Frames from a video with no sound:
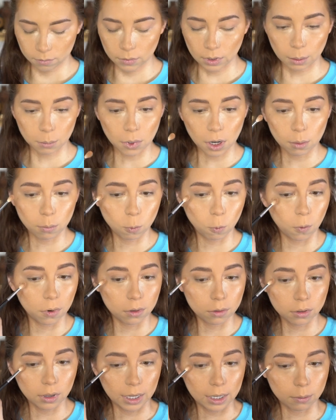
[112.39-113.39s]
I'm not
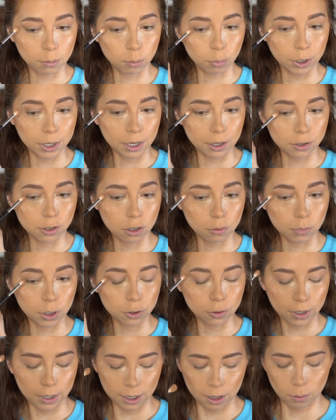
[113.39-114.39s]
like bringing too
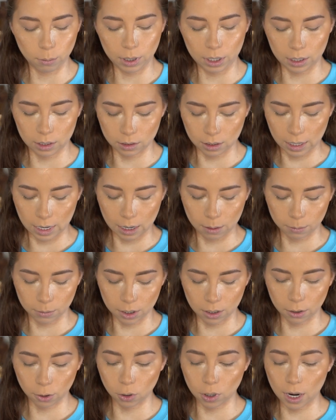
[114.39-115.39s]
much right here because I am
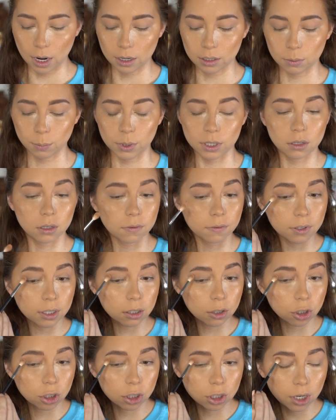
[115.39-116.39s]
going to create a specific
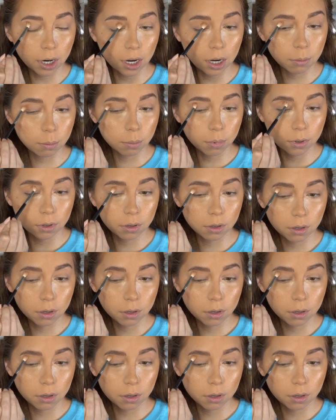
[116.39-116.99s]
shape.